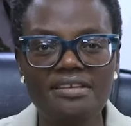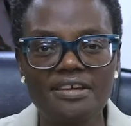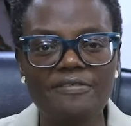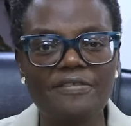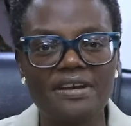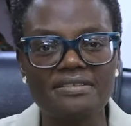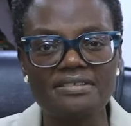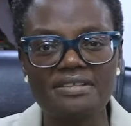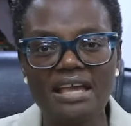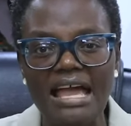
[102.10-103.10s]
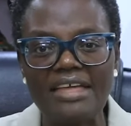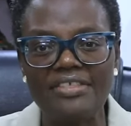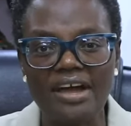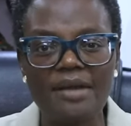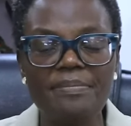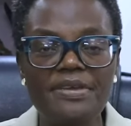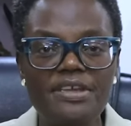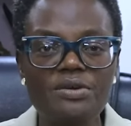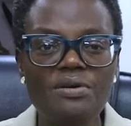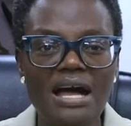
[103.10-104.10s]
Dear friends, the
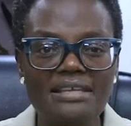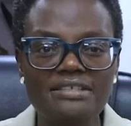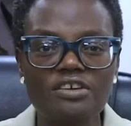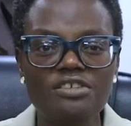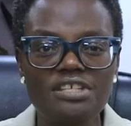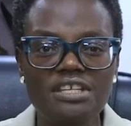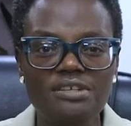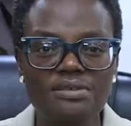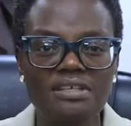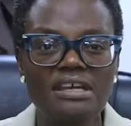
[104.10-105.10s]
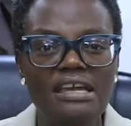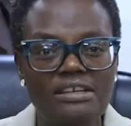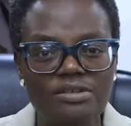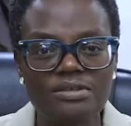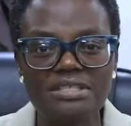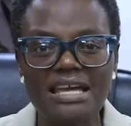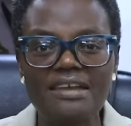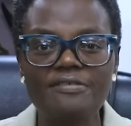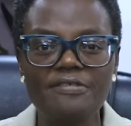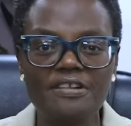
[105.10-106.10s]
IPU has continued to
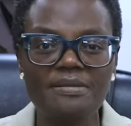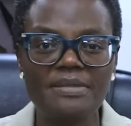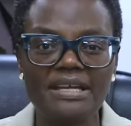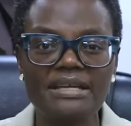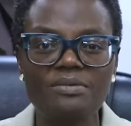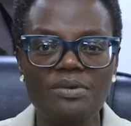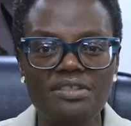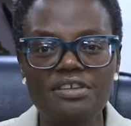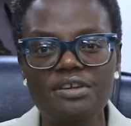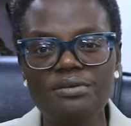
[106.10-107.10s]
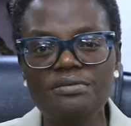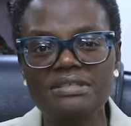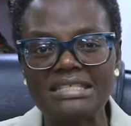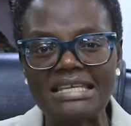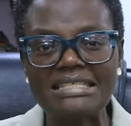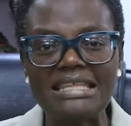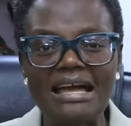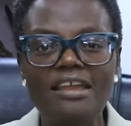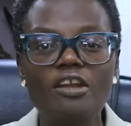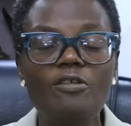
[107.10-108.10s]
stand firmly with you since
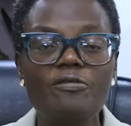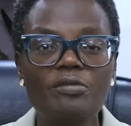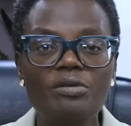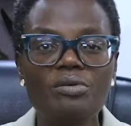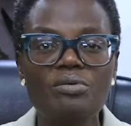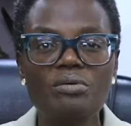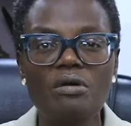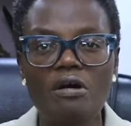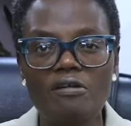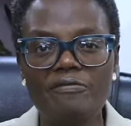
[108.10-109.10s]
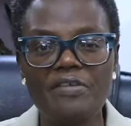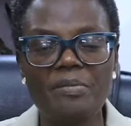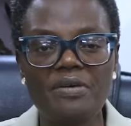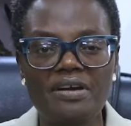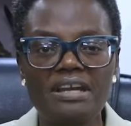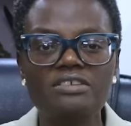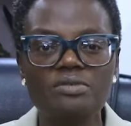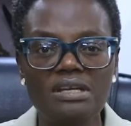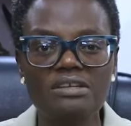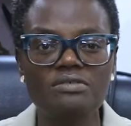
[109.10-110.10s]
the unlawful coup of February
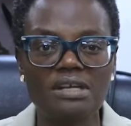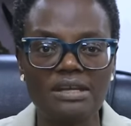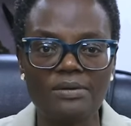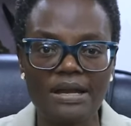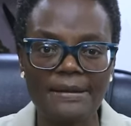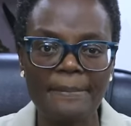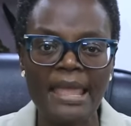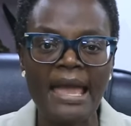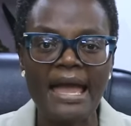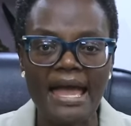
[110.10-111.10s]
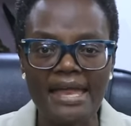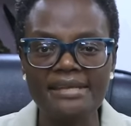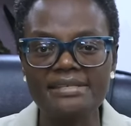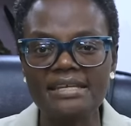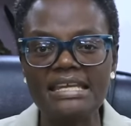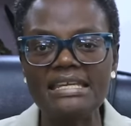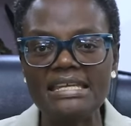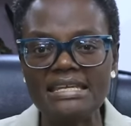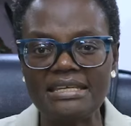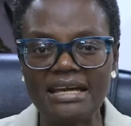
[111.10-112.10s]
2021 and
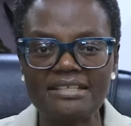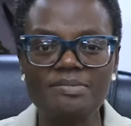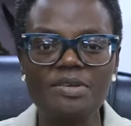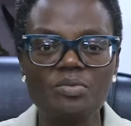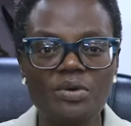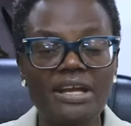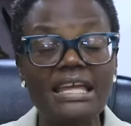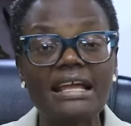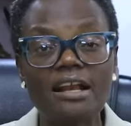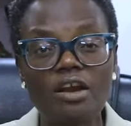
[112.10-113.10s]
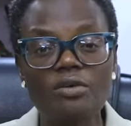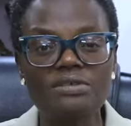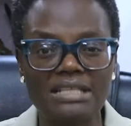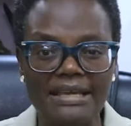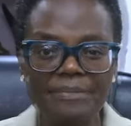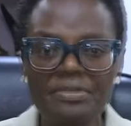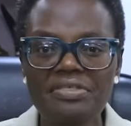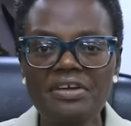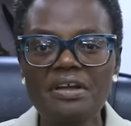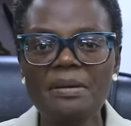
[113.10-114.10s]
indeed has been working closely
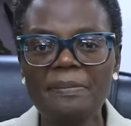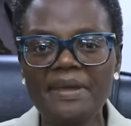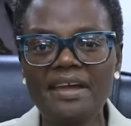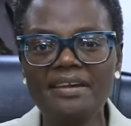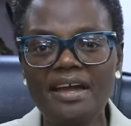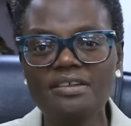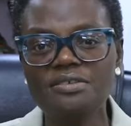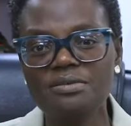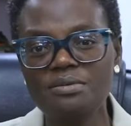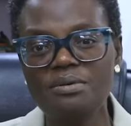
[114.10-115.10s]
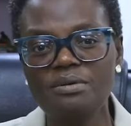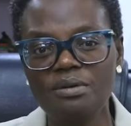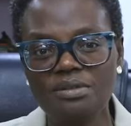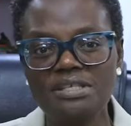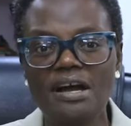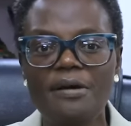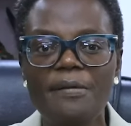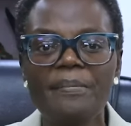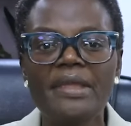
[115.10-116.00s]
with the Pyidaungsu Hluttaw